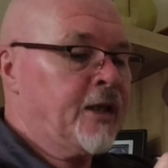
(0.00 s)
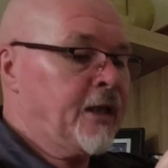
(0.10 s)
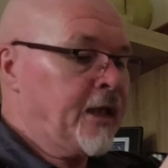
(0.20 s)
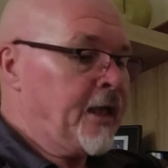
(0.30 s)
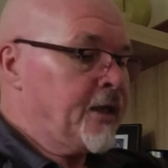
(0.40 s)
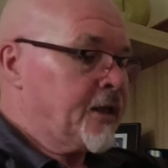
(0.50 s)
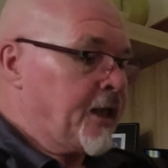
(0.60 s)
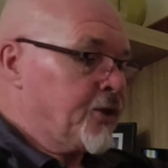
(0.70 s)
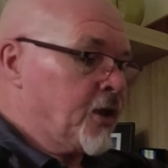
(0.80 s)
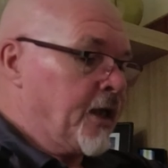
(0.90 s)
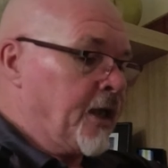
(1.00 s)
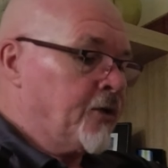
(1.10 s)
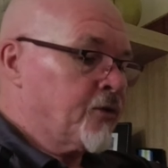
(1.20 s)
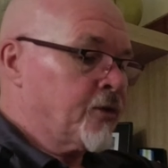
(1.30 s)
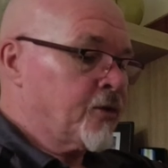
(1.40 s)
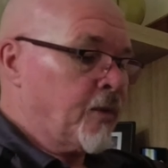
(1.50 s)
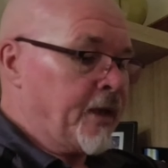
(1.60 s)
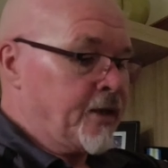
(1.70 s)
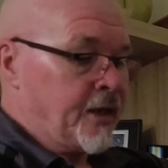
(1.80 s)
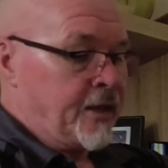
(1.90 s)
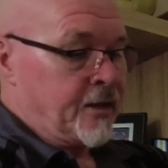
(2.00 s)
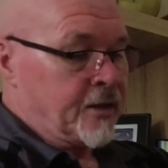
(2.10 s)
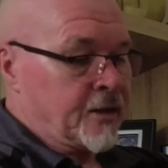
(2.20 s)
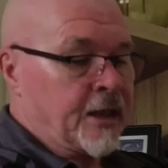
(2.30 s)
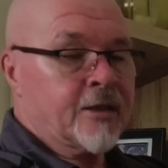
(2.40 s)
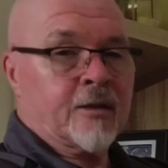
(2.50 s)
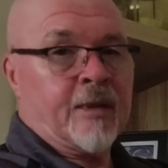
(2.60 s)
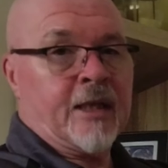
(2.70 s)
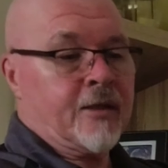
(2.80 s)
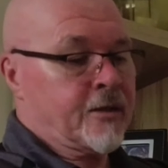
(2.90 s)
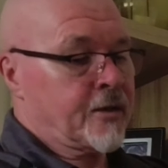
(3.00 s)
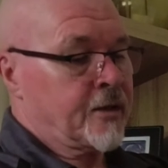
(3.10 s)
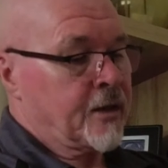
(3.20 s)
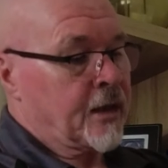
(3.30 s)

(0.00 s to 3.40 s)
it is actually 120 centimeters,